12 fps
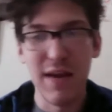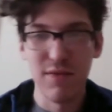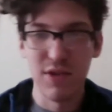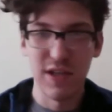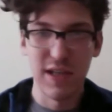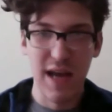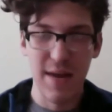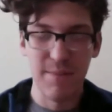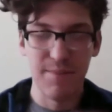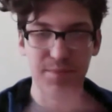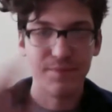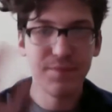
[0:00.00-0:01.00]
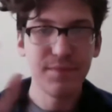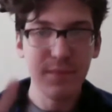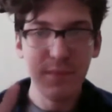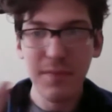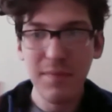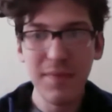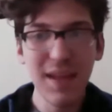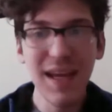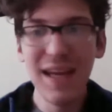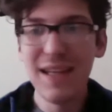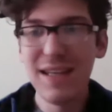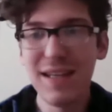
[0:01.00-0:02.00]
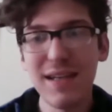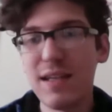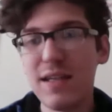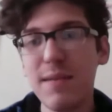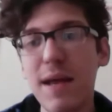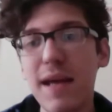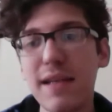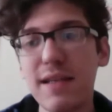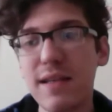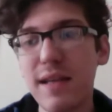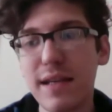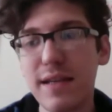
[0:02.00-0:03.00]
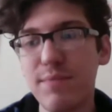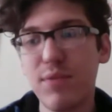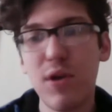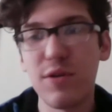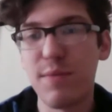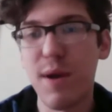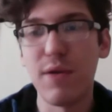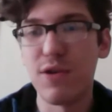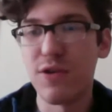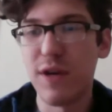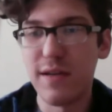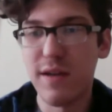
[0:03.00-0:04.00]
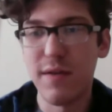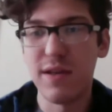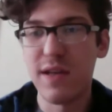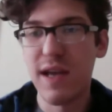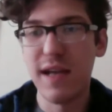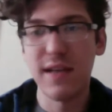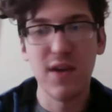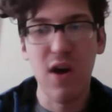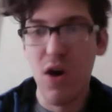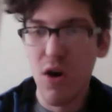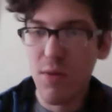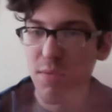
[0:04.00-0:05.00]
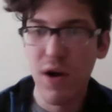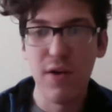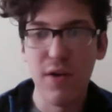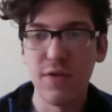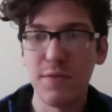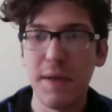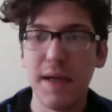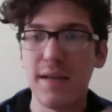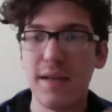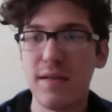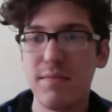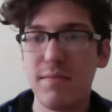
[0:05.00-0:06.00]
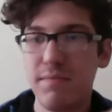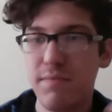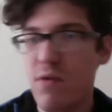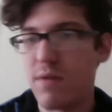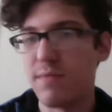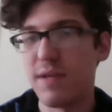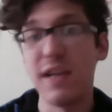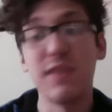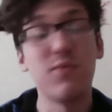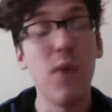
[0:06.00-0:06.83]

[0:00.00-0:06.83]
is a it's to me it's it's prose poetry, so it's it's all prose, but it's poems, and it's it's